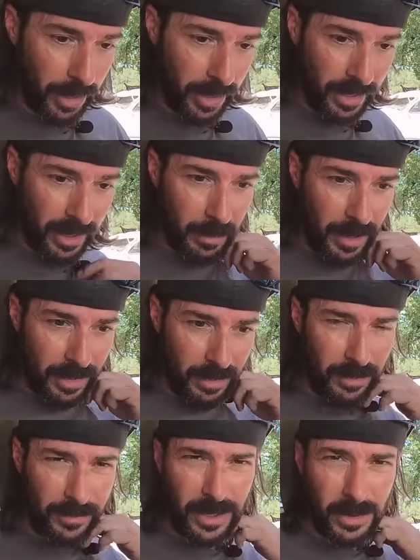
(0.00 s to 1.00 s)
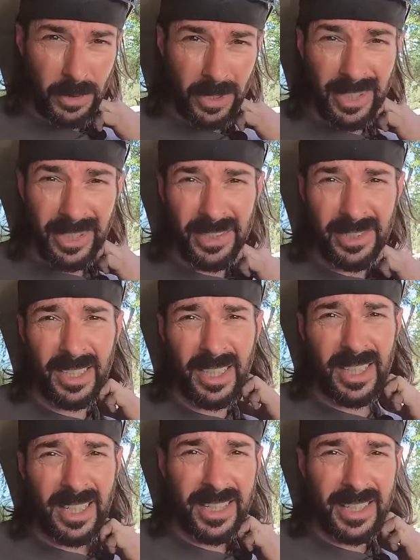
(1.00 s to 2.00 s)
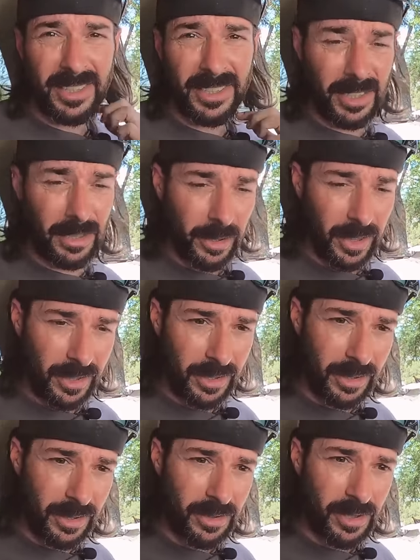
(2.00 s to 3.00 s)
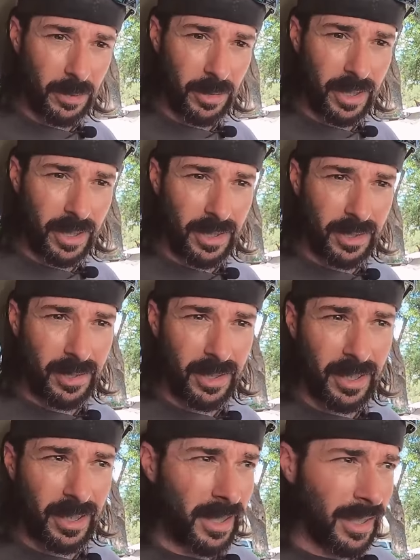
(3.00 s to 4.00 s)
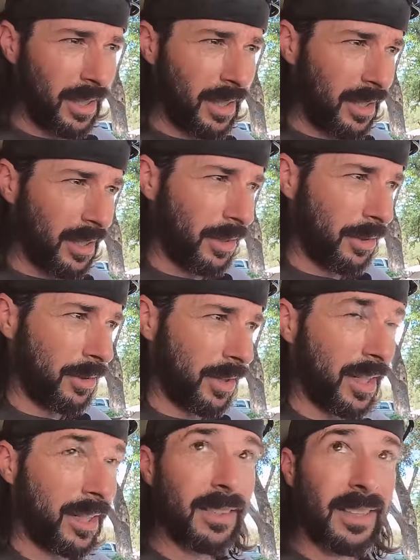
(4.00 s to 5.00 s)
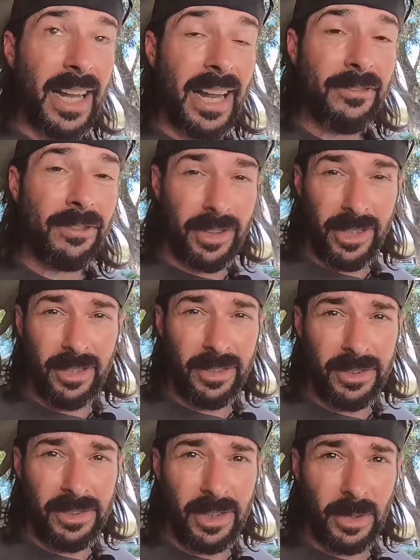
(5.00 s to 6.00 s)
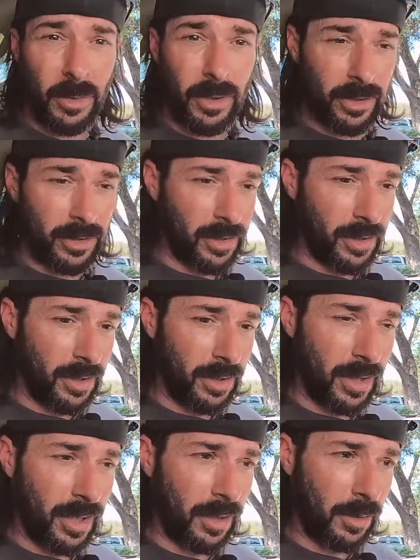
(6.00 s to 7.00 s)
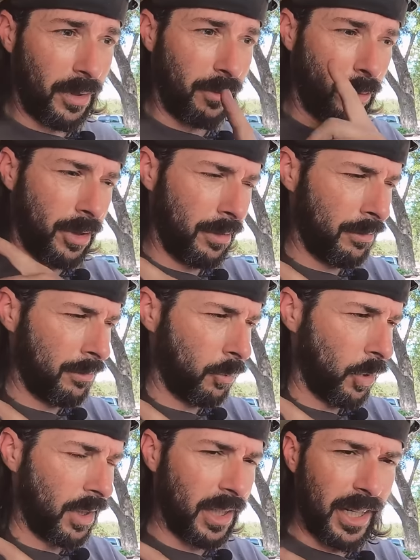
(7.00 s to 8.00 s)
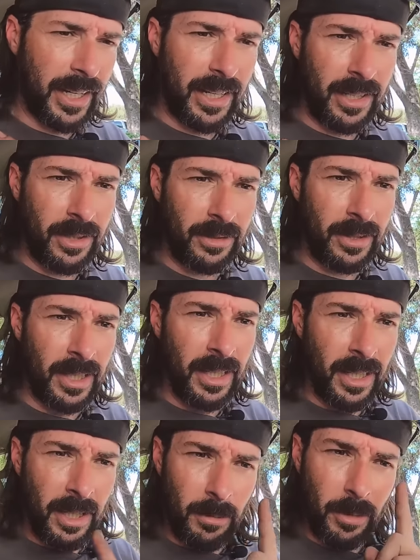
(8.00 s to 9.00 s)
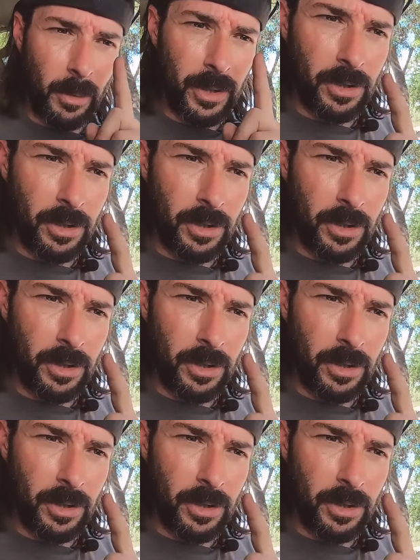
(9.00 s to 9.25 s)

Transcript: brake line back there, if that's what it is. I need to dig around in there and see what it is. Other than that, everything on this thing works. Uh, we have one, one light out, but